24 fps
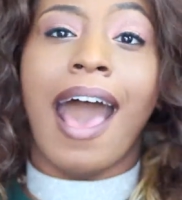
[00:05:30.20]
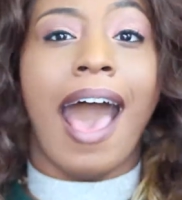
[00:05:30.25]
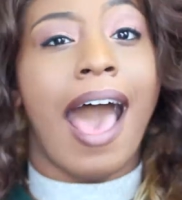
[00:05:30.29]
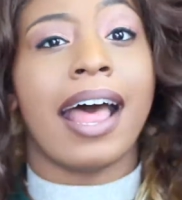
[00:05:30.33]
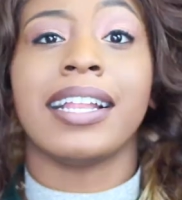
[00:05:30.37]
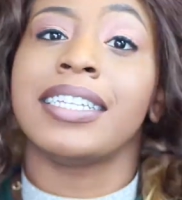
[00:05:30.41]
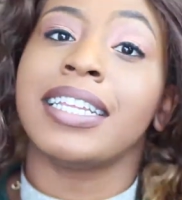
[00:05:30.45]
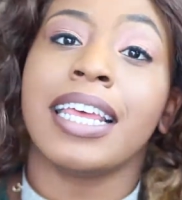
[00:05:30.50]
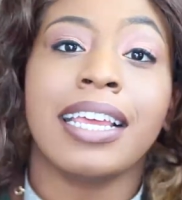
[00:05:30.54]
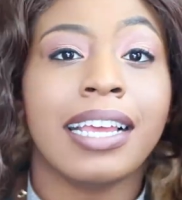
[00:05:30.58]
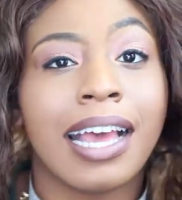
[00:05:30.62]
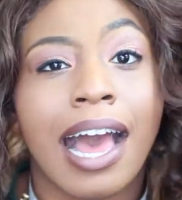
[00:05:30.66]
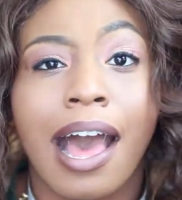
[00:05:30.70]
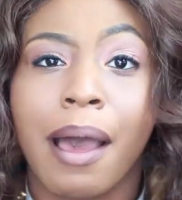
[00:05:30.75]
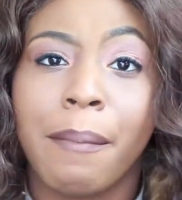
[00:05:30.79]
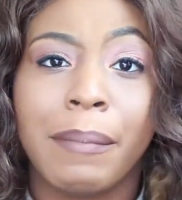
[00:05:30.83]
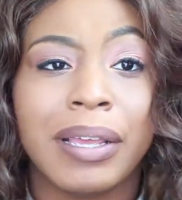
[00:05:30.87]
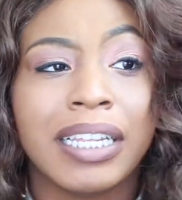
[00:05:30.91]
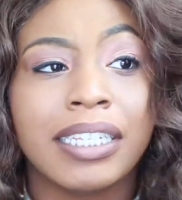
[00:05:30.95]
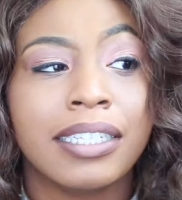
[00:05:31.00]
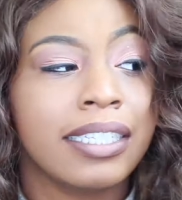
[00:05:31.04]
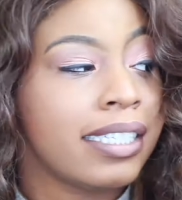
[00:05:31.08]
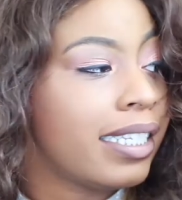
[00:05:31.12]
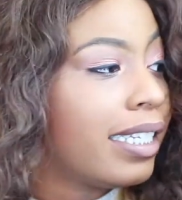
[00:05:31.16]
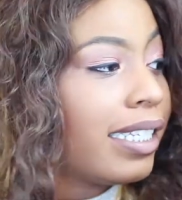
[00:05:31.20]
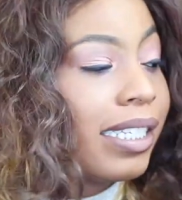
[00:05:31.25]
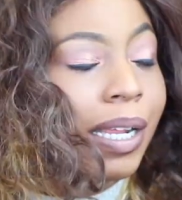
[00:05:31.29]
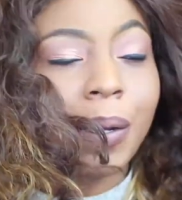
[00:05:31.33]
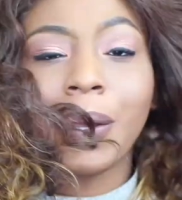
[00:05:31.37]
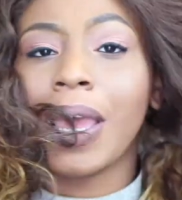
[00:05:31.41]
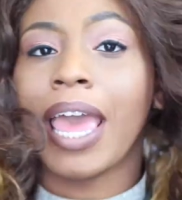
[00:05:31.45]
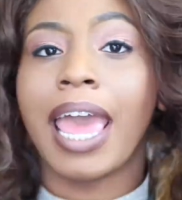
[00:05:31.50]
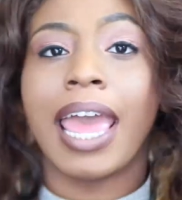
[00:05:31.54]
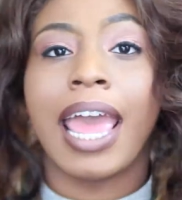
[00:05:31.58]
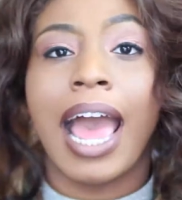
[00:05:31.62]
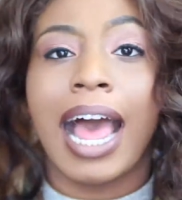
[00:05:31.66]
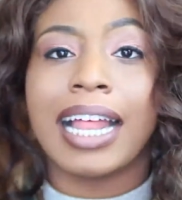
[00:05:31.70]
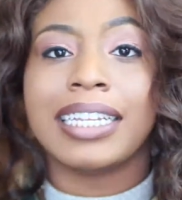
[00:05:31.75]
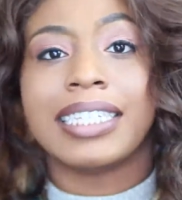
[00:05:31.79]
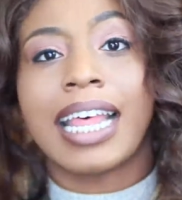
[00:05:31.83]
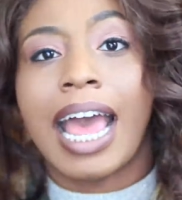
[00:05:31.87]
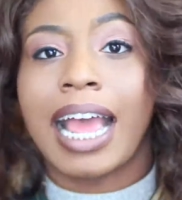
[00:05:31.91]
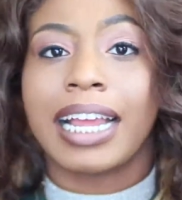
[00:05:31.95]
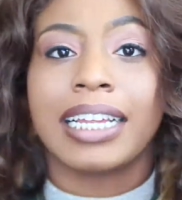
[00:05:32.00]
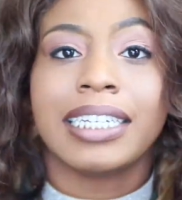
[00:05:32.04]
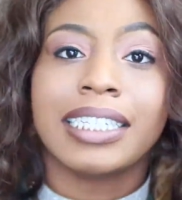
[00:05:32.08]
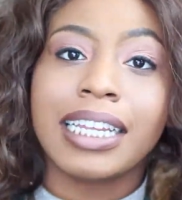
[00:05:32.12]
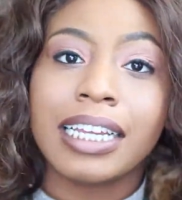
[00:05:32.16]
I'll take comments. It's okay.
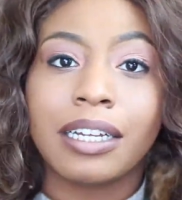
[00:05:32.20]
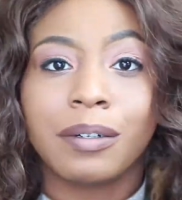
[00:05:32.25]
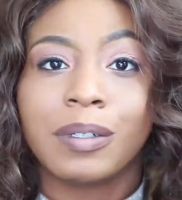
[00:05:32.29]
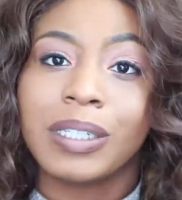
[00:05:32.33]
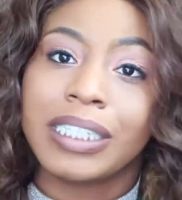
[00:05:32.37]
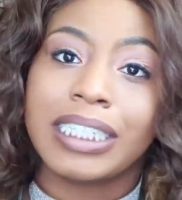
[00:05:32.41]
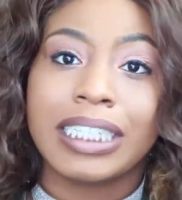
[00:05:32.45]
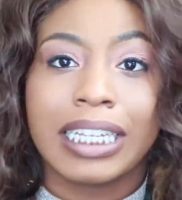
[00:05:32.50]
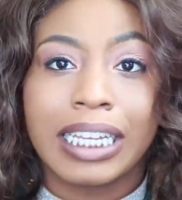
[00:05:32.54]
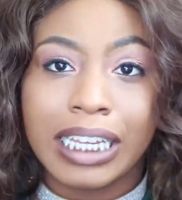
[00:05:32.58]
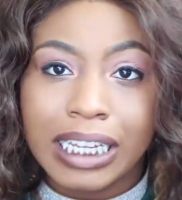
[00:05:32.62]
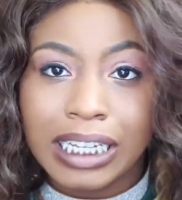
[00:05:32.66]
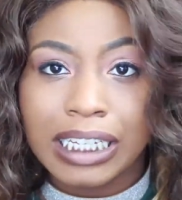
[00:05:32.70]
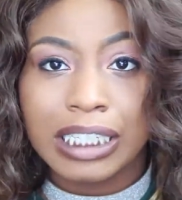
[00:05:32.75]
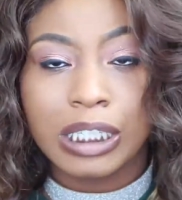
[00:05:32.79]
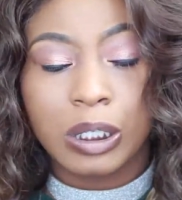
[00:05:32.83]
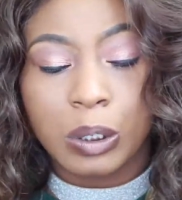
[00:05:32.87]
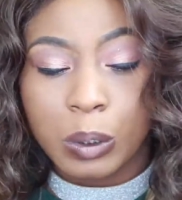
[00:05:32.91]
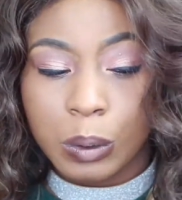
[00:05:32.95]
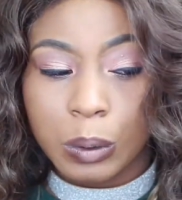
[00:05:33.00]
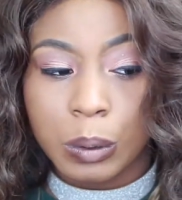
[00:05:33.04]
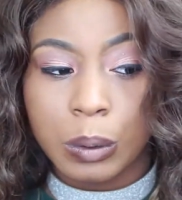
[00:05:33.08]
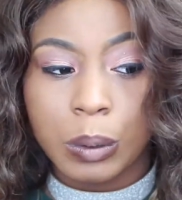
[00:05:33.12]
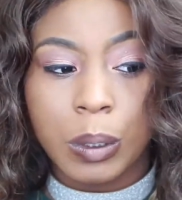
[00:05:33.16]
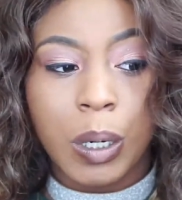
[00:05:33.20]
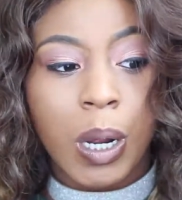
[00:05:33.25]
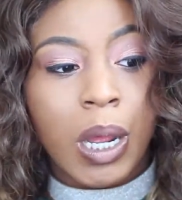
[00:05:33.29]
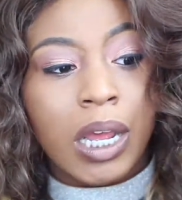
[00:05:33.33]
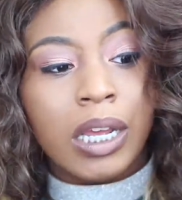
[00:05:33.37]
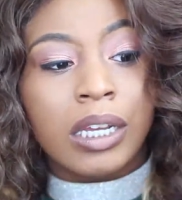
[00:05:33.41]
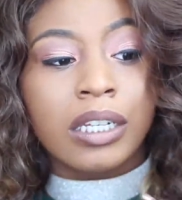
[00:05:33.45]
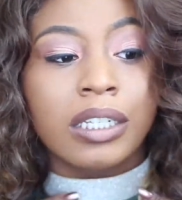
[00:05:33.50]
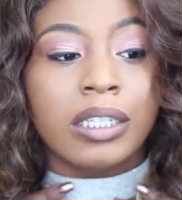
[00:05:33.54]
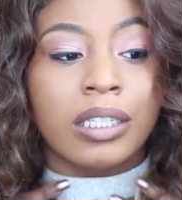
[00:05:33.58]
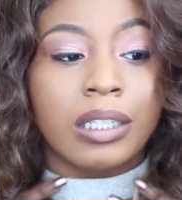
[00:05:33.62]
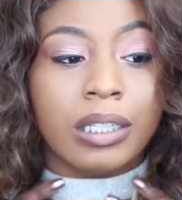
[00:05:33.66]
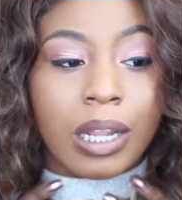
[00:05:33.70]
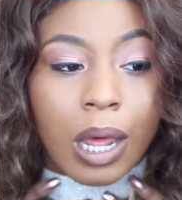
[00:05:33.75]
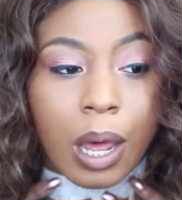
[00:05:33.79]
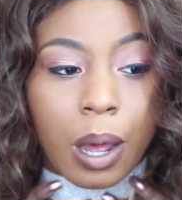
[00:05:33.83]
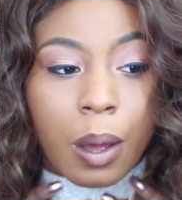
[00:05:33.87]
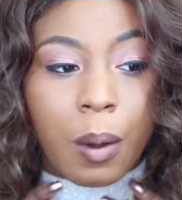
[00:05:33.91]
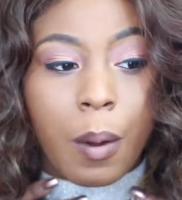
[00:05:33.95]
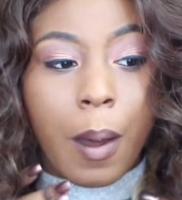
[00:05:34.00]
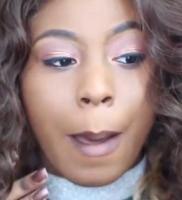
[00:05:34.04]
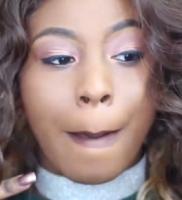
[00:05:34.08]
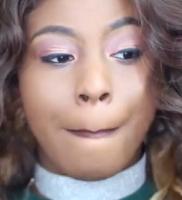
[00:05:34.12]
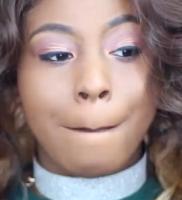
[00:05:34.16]
I can take critique. It's cool.
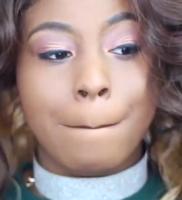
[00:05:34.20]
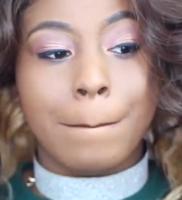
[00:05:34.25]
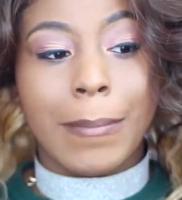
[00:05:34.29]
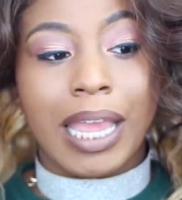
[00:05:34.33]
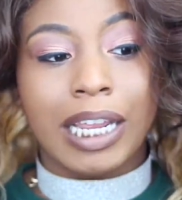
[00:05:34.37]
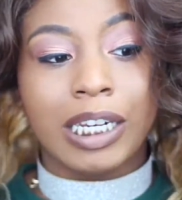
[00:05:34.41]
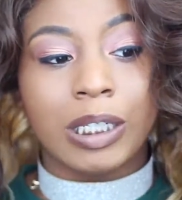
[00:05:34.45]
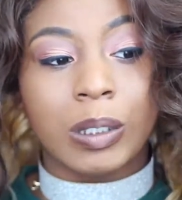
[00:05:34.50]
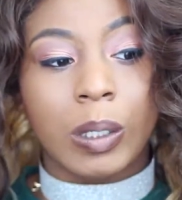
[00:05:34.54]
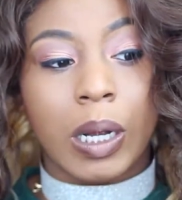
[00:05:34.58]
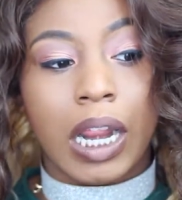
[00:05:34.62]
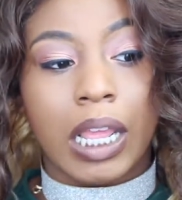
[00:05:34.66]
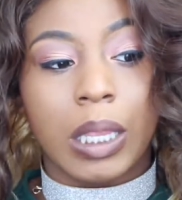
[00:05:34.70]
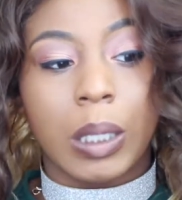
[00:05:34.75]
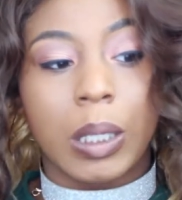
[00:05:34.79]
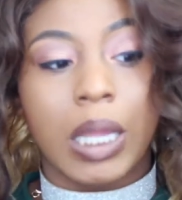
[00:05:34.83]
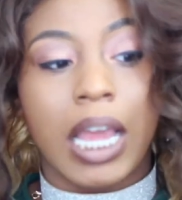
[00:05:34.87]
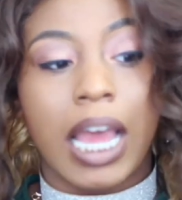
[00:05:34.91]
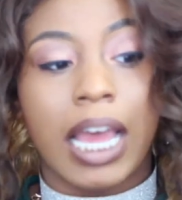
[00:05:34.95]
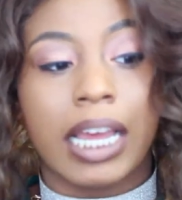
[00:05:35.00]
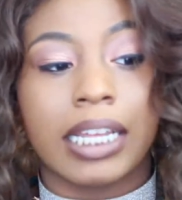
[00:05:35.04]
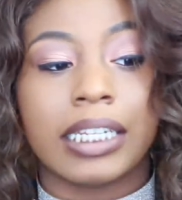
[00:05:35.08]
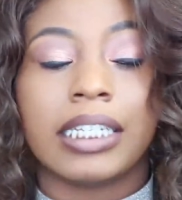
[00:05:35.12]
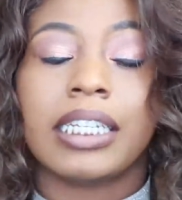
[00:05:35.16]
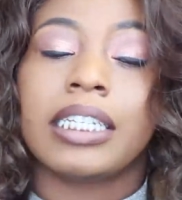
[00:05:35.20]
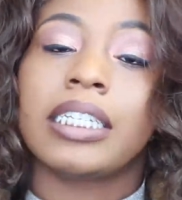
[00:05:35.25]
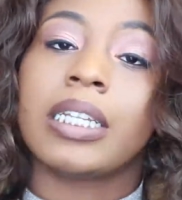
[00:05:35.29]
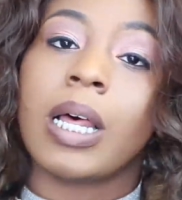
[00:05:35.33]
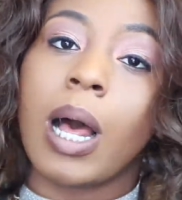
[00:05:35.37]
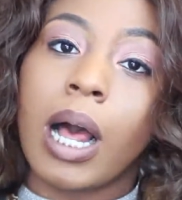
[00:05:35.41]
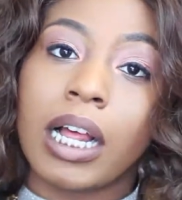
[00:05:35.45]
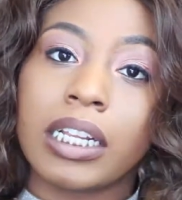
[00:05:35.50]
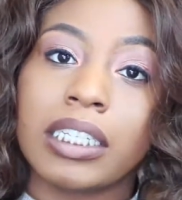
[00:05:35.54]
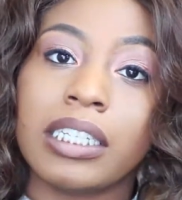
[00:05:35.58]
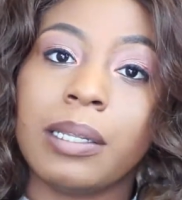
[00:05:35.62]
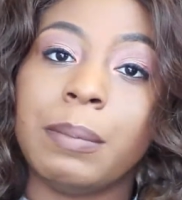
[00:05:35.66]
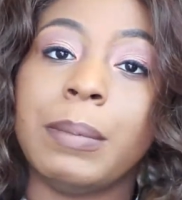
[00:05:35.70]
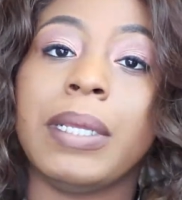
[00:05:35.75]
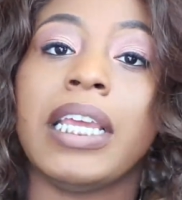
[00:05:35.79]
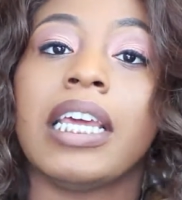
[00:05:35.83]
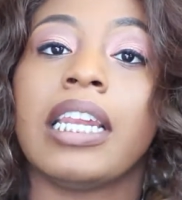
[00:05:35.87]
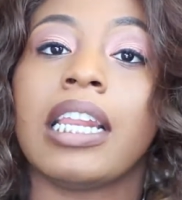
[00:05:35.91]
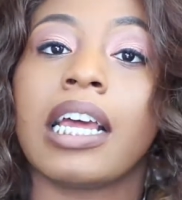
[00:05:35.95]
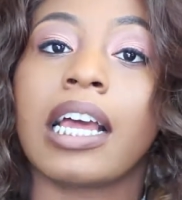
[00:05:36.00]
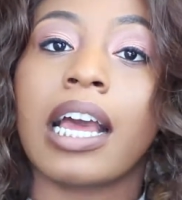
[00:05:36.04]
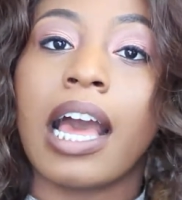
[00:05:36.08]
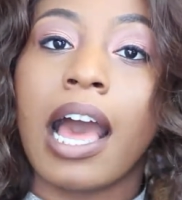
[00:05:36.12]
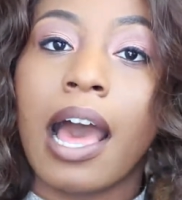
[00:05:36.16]
So make sure that you guys talk to me
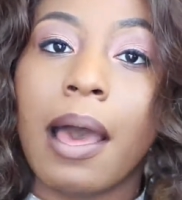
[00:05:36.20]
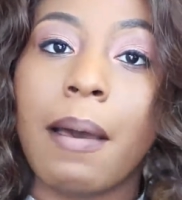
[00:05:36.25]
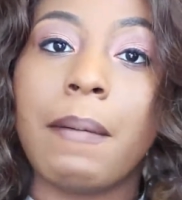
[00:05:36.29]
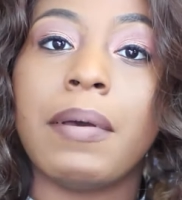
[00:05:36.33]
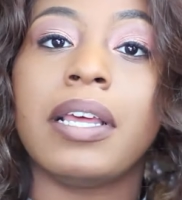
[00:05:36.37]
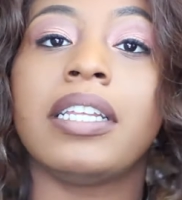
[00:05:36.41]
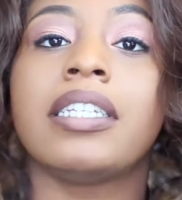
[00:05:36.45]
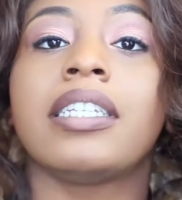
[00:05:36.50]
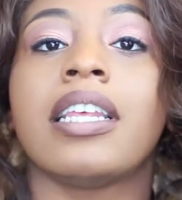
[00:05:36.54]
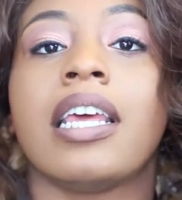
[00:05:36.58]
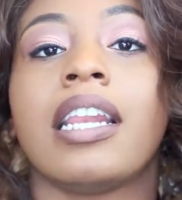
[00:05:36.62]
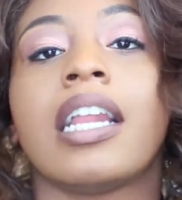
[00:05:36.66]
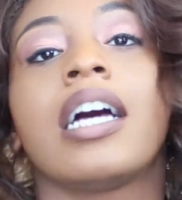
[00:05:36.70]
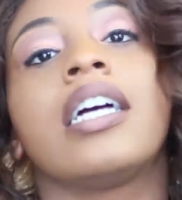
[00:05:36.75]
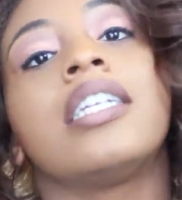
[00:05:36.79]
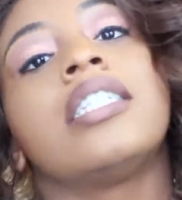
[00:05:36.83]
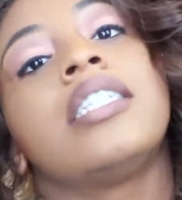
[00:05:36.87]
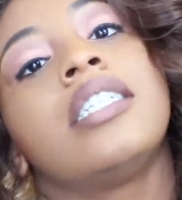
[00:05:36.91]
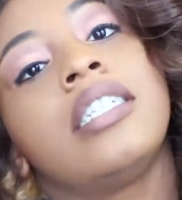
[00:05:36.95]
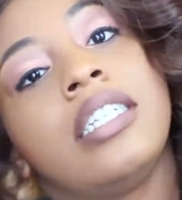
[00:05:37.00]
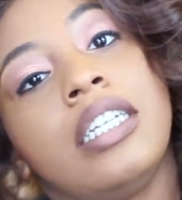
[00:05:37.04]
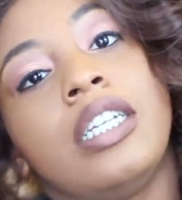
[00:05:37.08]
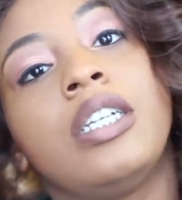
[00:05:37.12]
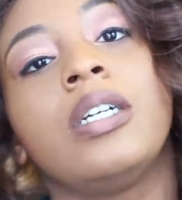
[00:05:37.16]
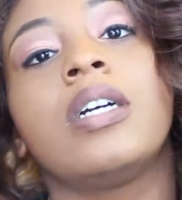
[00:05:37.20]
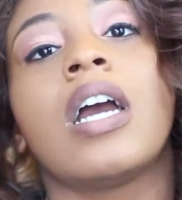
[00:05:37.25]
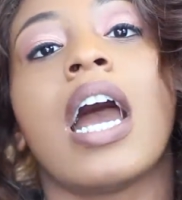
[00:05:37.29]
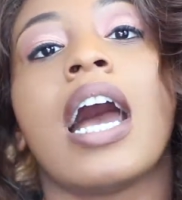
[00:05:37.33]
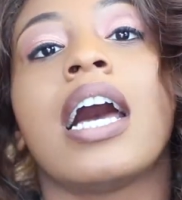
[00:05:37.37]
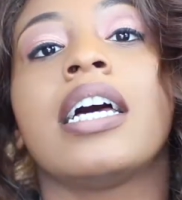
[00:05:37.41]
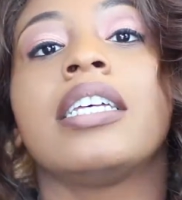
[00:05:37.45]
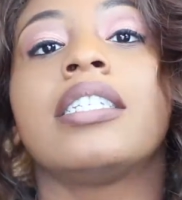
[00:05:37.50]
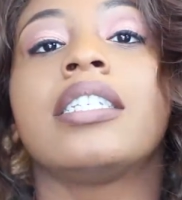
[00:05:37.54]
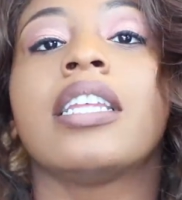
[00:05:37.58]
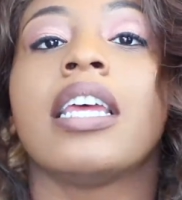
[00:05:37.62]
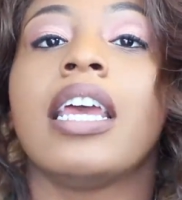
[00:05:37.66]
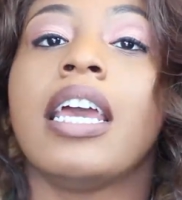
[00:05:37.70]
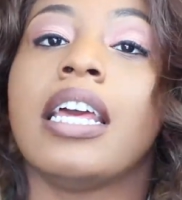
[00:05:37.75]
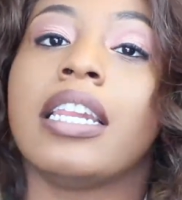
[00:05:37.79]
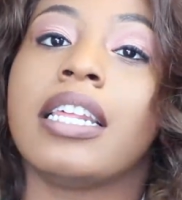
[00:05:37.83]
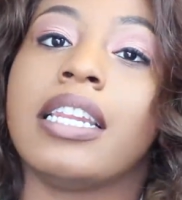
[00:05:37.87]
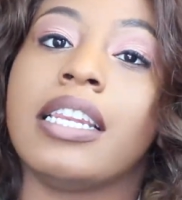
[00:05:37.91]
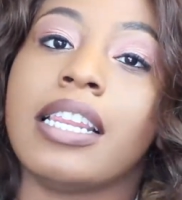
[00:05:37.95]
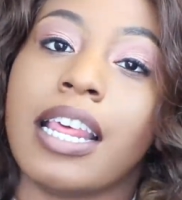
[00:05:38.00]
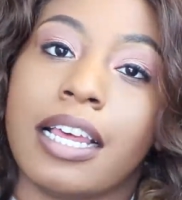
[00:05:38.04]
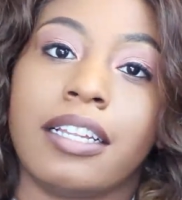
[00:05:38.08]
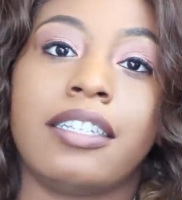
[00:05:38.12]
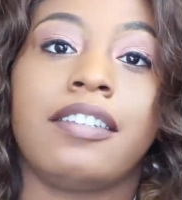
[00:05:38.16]
in the comments, and I'll see you guys in
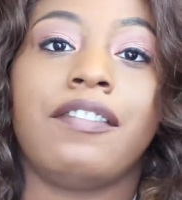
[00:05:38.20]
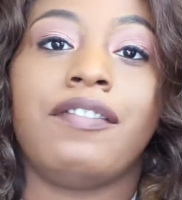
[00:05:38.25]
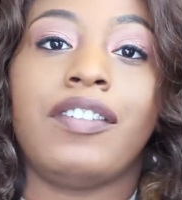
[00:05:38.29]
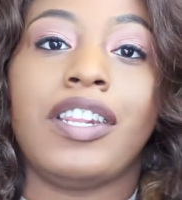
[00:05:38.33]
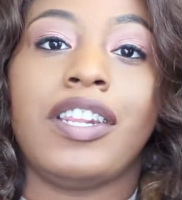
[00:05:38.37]
the next